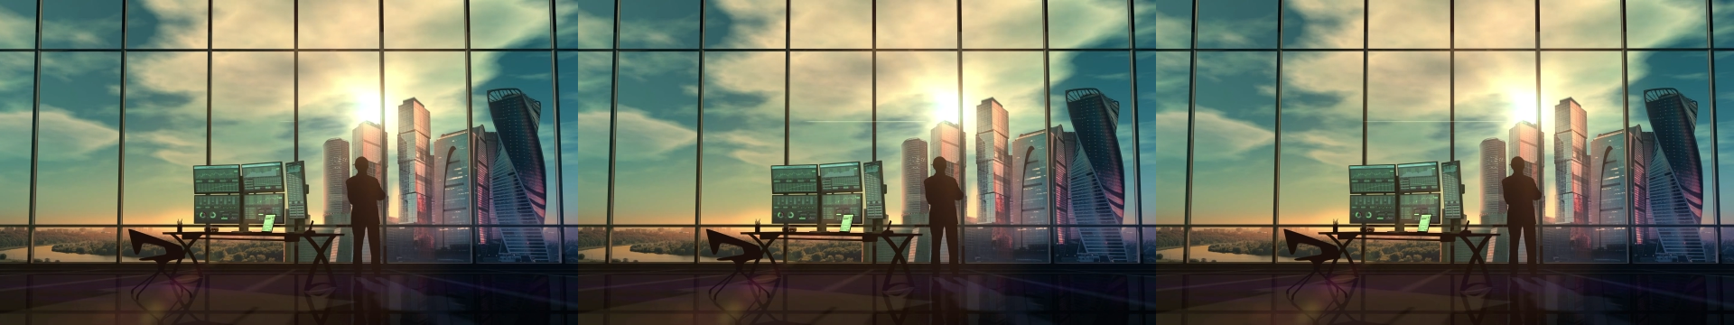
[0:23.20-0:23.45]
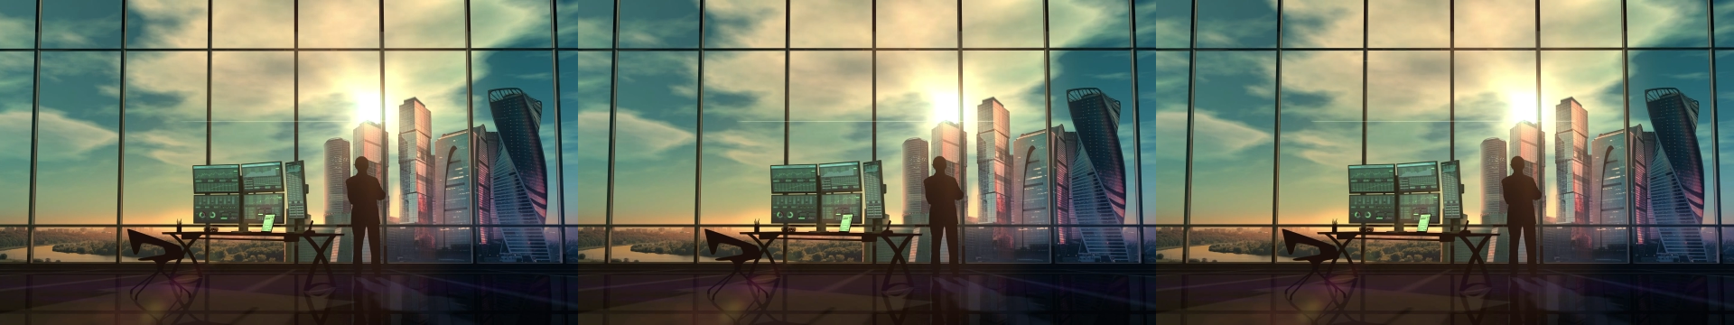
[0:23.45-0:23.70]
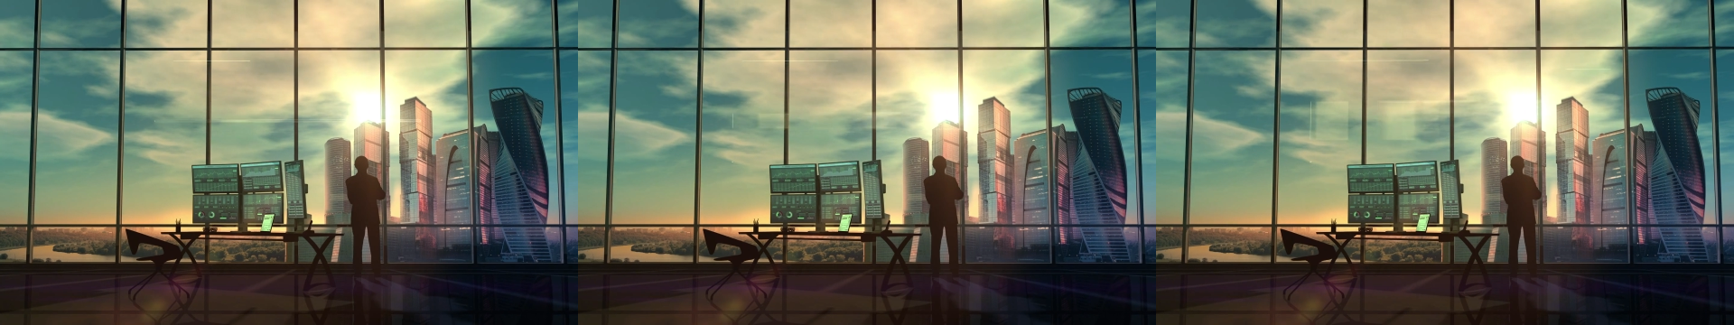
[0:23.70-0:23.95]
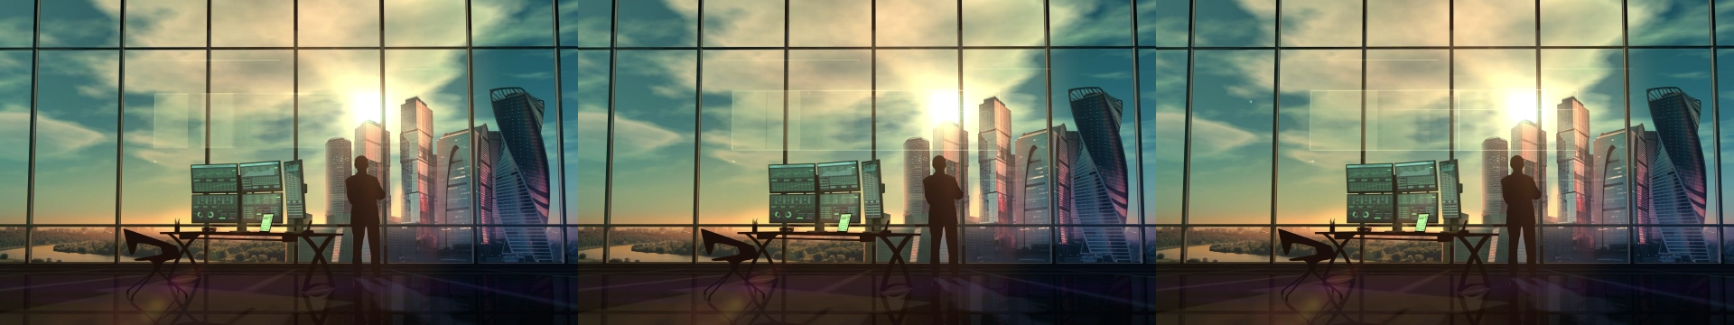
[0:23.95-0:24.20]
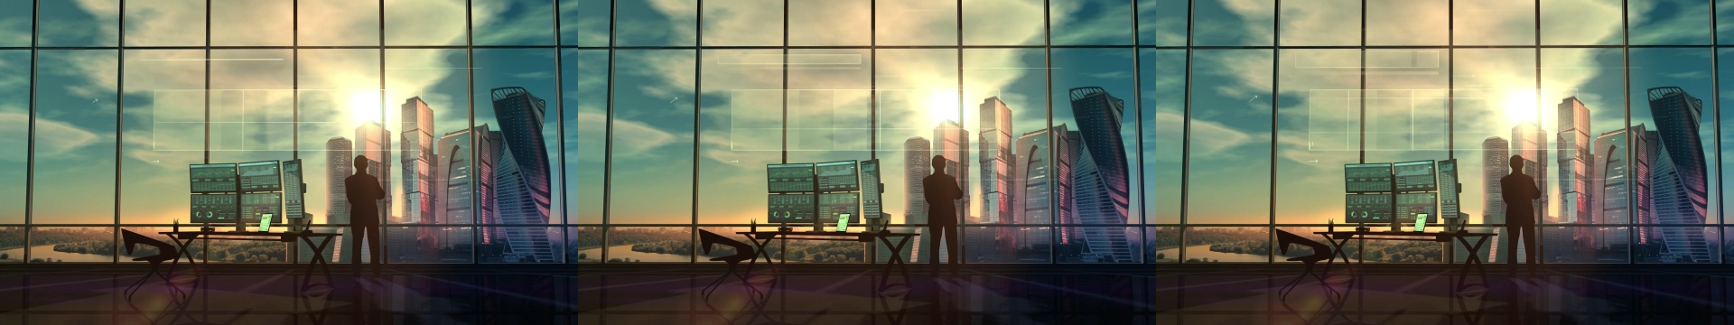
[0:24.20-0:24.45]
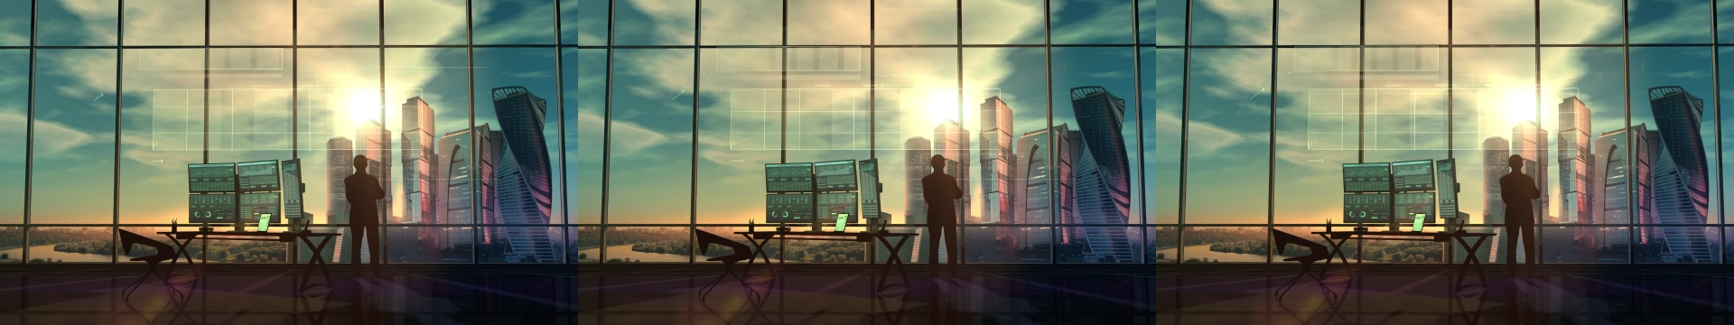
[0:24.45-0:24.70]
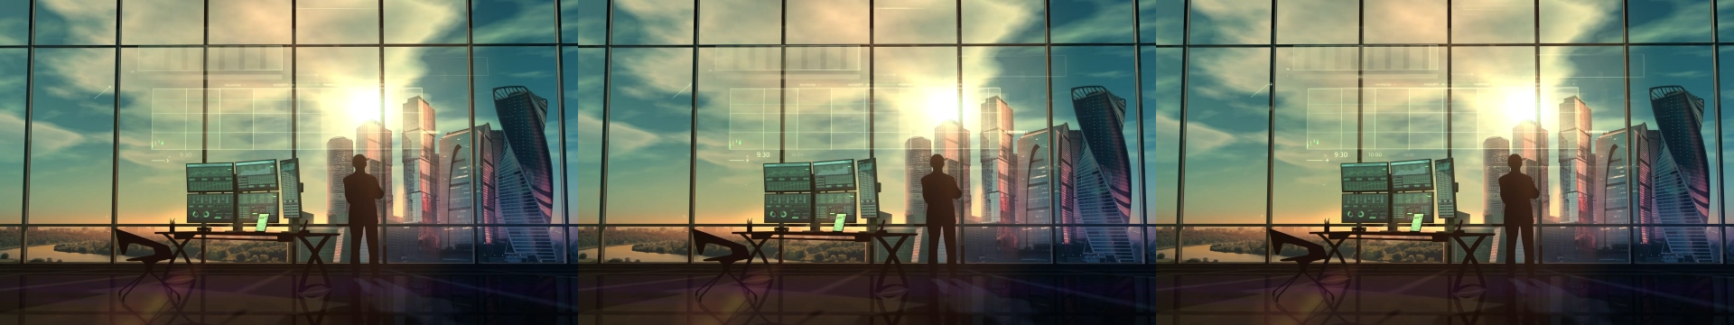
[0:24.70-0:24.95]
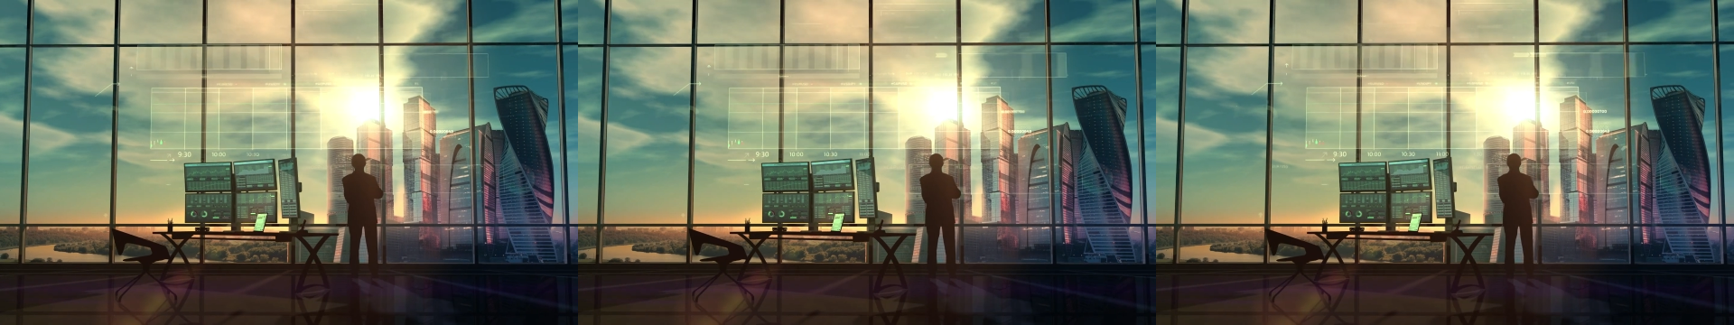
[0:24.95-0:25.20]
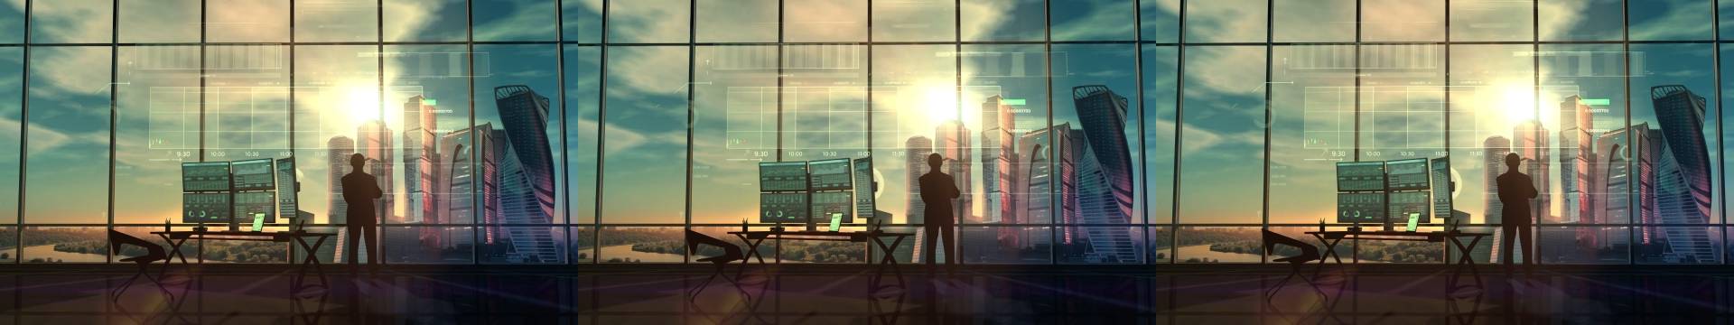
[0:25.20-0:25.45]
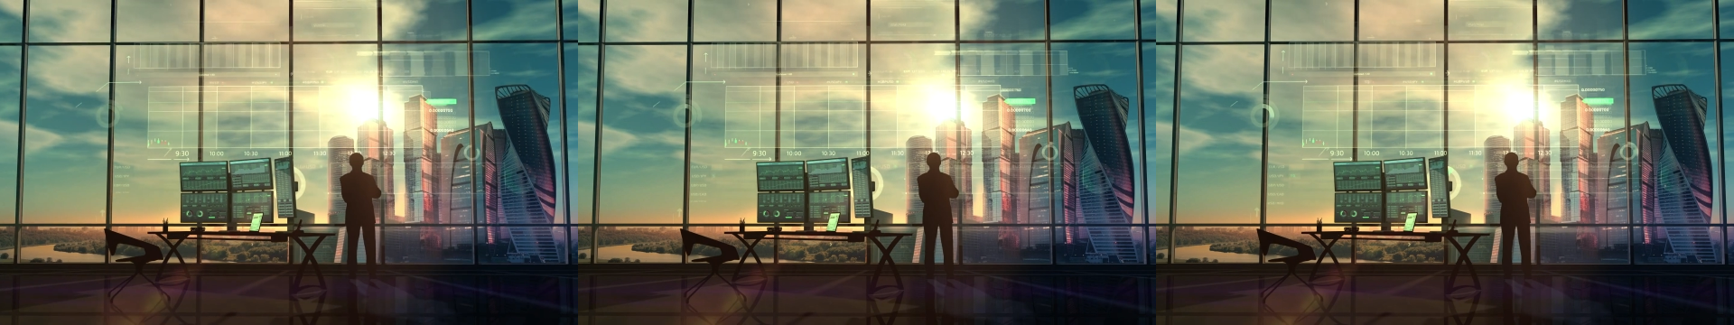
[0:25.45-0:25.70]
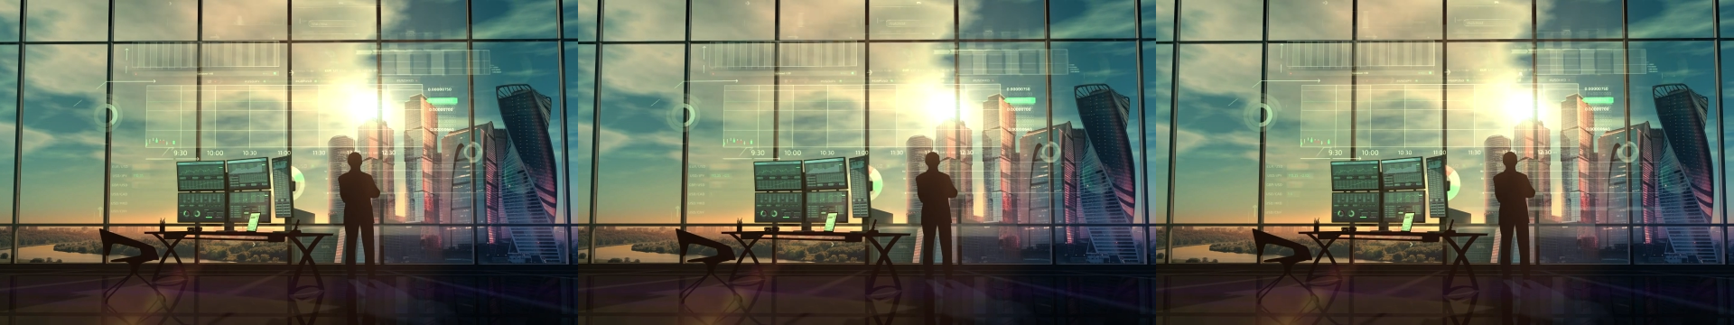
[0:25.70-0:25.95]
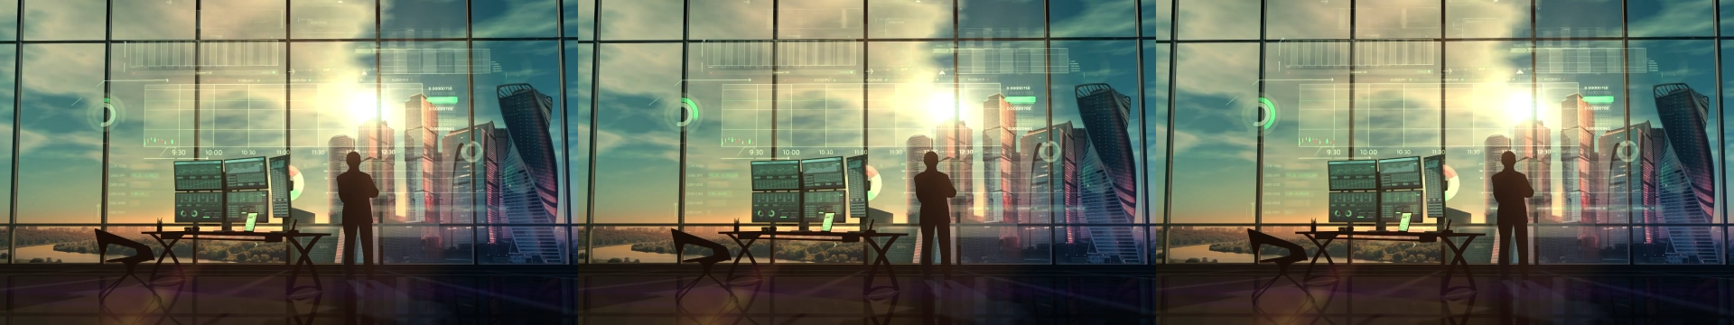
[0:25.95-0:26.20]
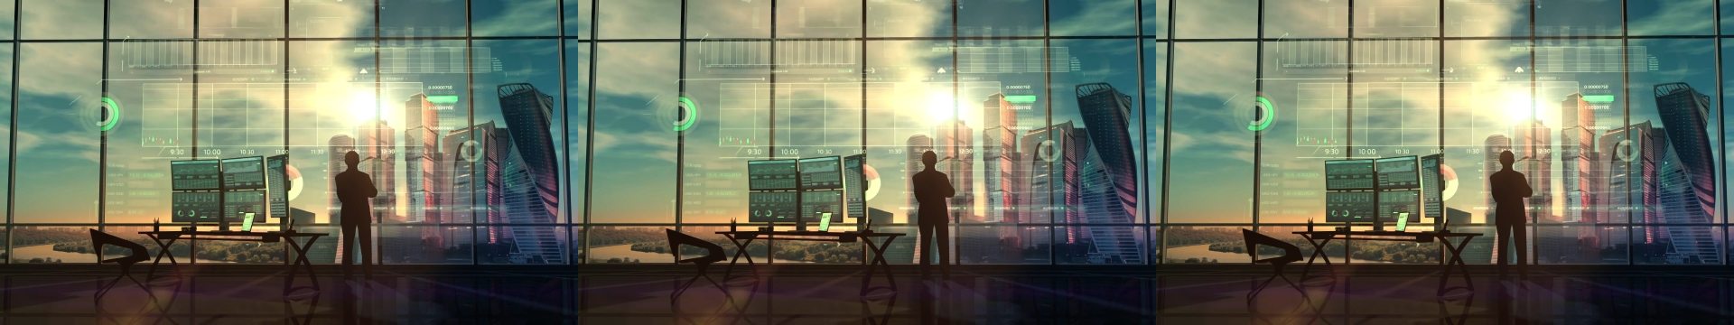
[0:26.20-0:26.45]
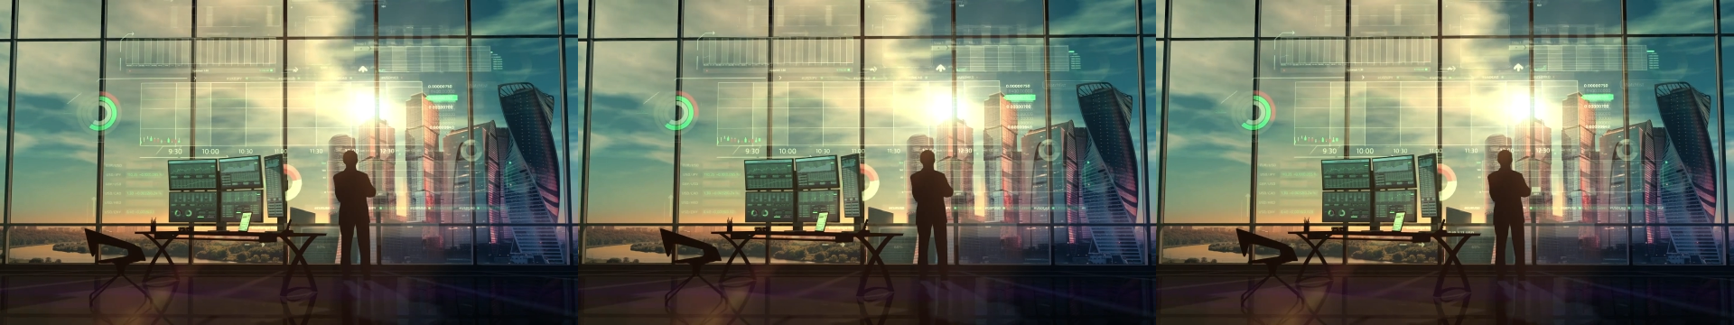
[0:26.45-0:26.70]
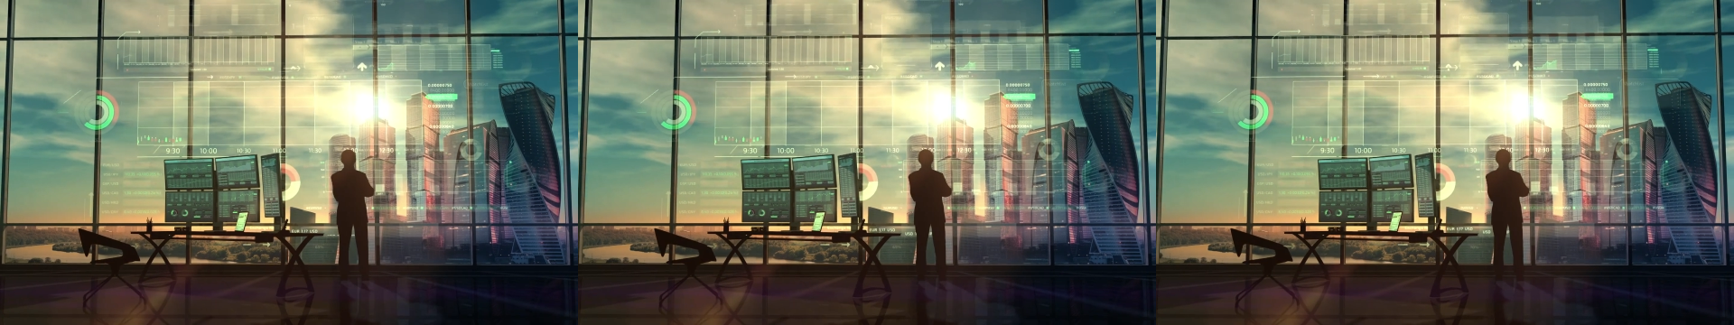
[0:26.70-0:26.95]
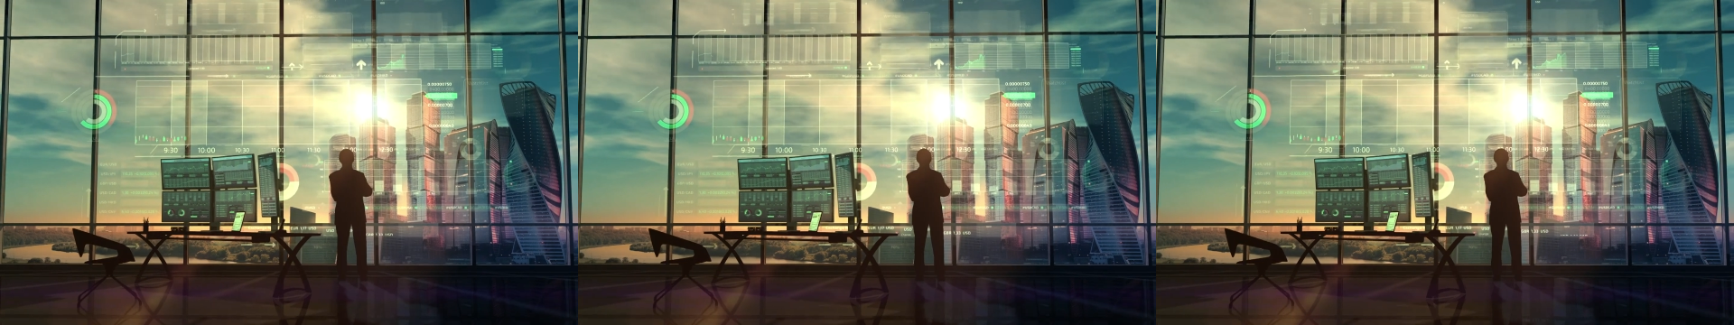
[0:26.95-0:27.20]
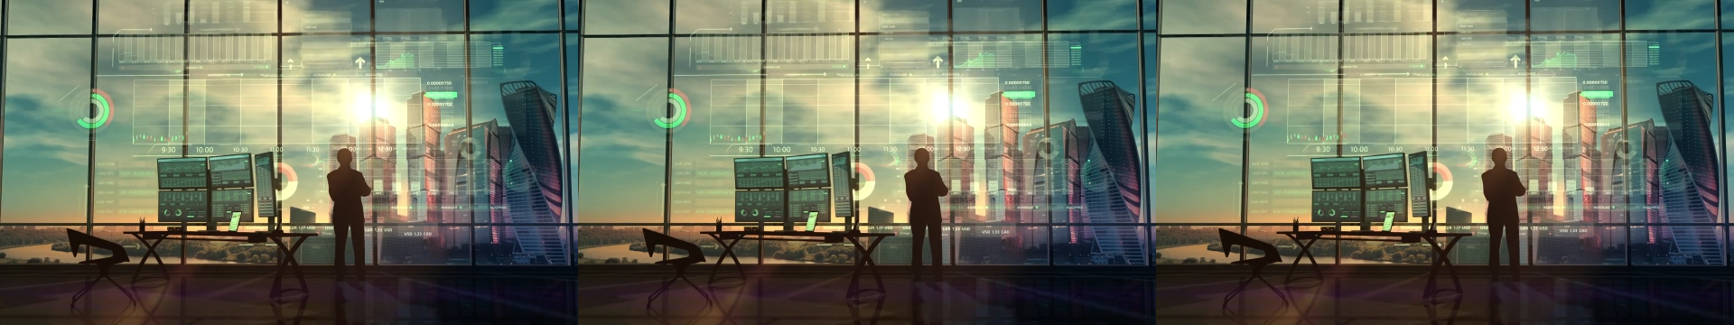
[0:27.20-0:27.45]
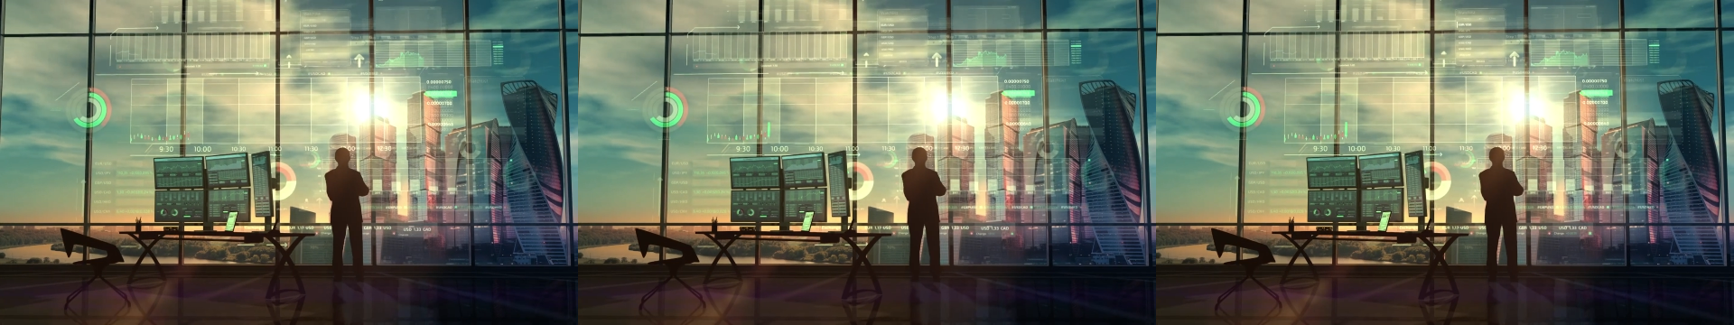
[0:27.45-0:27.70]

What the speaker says: Nobody's mouth can be seen.